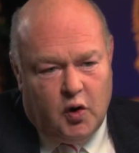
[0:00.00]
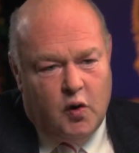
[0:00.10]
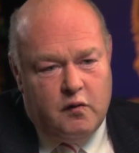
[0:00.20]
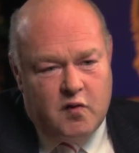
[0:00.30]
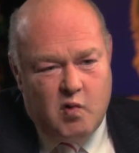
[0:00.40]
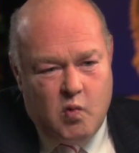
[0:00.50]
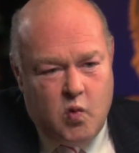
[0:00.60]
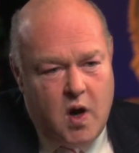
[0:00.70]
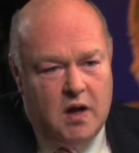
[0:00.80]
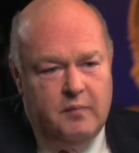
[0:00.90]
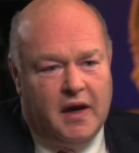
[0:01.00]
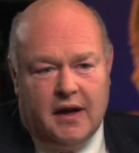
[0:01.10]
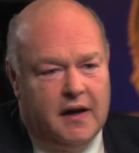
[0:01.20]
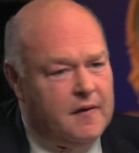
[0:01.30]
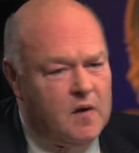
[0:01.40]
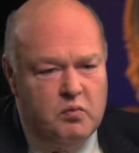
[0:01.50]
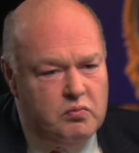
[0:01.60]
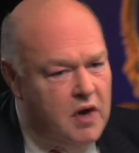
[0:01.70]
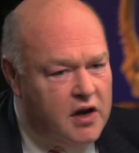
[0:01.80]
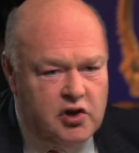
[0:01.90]
overwhelmingly, the
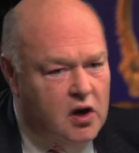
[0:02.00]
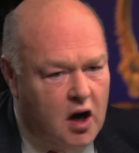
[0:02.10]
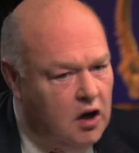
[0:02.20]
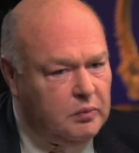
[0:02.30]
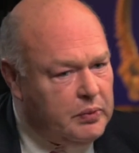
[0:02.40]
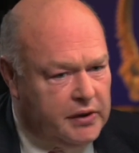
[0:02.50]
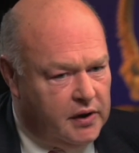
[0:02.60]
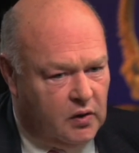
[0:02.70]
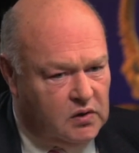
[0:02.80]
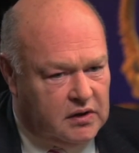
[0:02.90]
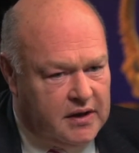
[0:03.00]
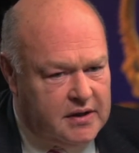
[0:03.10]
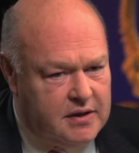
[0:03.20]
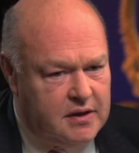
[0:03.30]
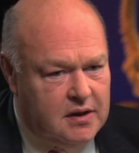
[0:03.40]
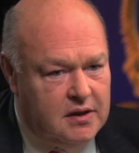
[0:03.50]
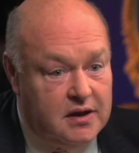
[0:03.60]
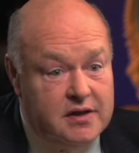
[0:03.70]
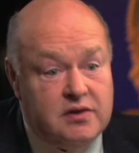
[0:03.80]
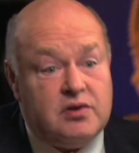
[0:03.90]
major culprit in all this
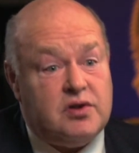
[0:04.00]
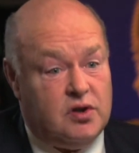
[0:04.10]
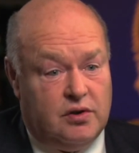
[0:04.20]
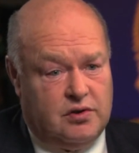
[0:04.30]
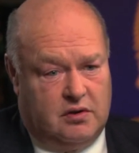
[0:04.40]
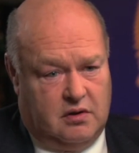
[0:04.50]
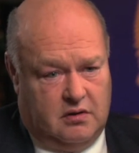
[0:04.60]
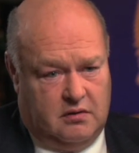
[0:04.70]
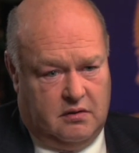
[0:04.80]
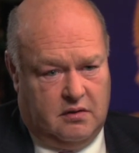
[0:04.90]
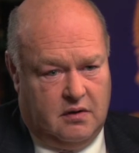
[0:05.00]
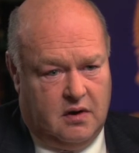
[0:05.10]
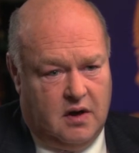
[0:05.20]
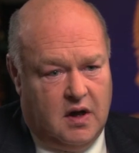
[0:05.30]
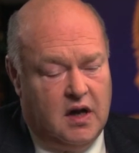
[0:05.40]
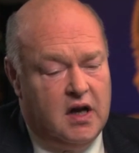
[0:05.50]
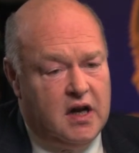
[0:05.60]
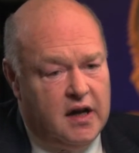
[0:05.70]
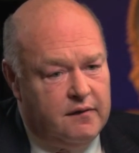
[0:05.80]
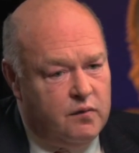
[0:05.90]
is the surgeon.
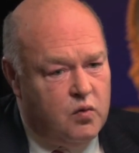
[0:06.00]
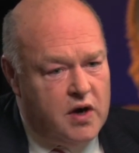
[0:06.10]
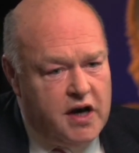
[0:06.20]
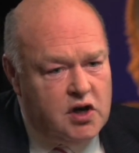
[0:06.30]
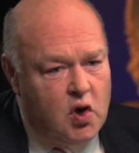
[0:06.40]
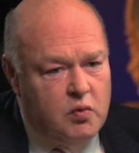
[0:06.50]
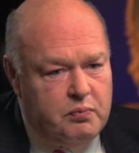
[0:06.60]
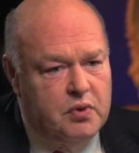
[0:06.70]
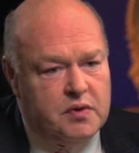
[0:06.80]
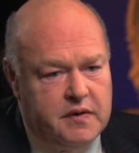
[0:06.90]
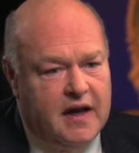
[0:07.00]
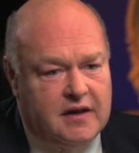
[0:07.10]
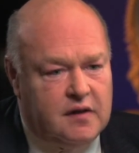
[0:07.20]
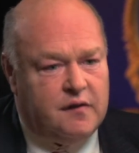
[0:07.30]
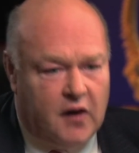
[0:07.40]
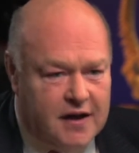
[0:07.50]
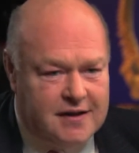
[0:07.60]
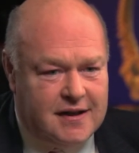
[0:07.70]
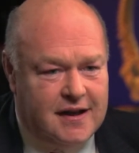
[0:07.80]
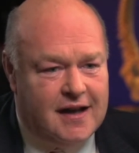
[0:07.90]
If we don't put that
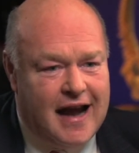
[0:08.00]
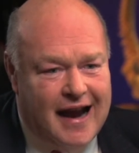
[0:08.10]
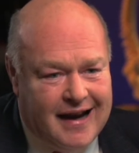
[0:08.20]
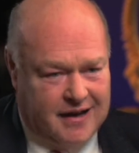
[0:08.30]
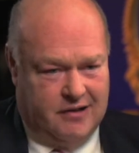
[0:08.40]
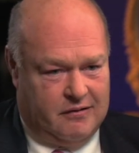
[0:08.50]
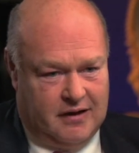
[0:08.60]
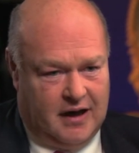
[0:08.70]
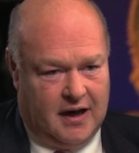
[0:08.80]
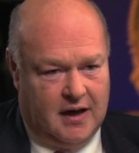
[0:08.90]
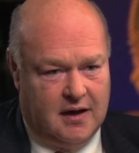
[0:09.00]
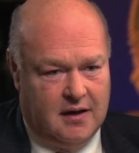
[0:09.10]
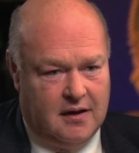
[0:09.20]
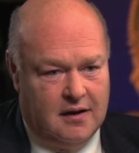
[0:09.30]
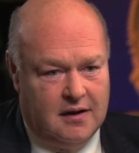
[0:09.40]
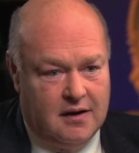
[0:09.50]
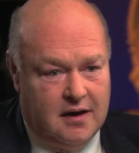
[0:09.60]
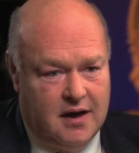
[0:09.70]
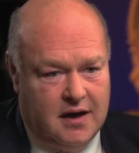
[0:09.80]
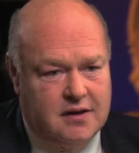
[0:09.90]
device in accurately,
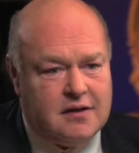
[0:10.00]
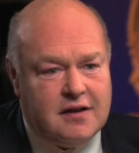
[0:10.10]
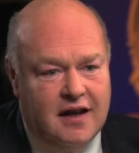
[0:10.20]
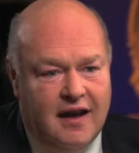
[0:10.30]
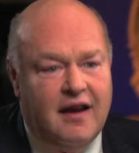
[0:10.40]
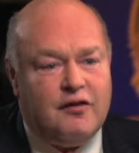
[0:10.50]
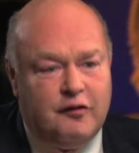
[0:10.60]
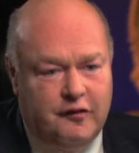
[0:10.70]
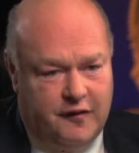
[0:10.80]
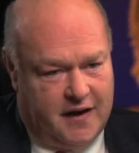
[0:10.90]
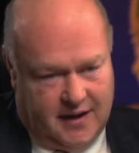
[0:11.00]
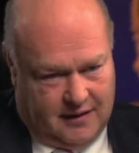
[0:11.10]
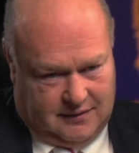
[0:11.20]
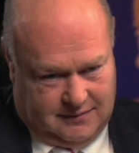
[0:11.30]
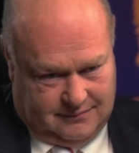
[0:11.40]
it can fail.